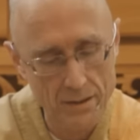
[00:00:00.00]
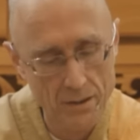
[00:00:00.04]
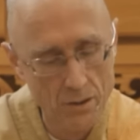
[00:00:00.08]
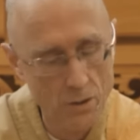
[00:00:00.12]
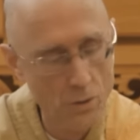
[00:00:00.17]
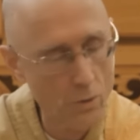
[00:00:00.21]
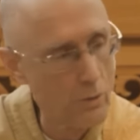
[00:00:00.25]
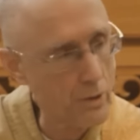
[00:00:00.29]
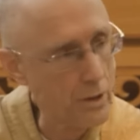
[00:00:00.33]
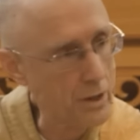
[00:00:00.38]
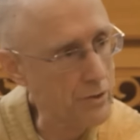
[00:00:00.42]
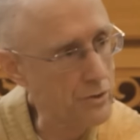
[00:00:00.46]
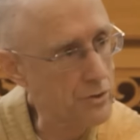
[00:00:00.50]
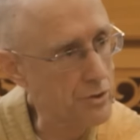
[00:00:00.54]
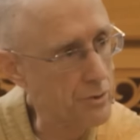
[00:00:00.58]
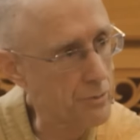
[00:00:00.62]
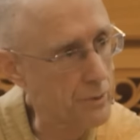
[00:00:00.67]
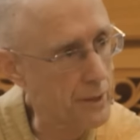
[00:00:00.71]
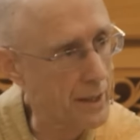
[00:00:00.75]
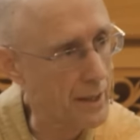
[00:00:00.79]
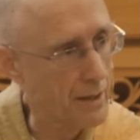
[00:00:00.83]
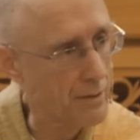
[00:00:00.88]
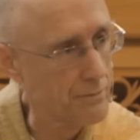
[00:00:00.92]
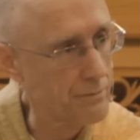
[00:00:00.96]
What else do we
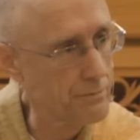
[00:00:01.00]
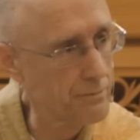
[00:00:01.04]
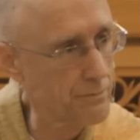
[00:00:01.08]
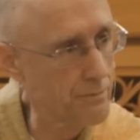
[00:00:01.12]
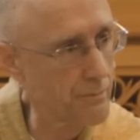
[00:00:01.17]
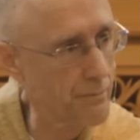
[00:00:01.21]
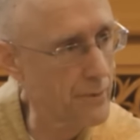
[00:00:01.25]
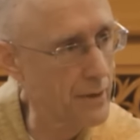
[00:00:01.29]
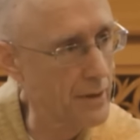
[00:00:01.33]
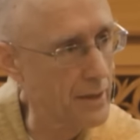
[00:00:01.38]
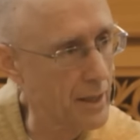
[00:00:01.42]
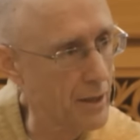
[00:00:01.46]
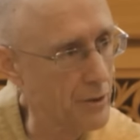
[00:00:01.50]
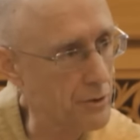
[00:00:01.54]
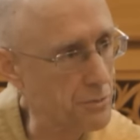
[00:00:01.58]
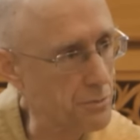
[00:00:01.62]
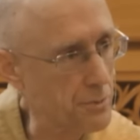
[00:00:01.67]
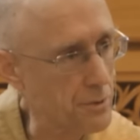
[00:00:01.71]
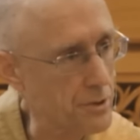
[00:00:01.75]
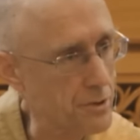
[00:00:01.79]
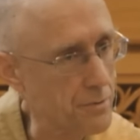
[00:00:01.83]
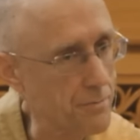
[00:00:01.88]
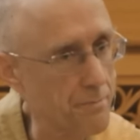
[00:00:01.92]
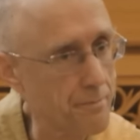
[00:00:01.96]
have?
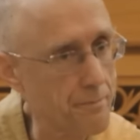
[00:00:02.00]
Announcements.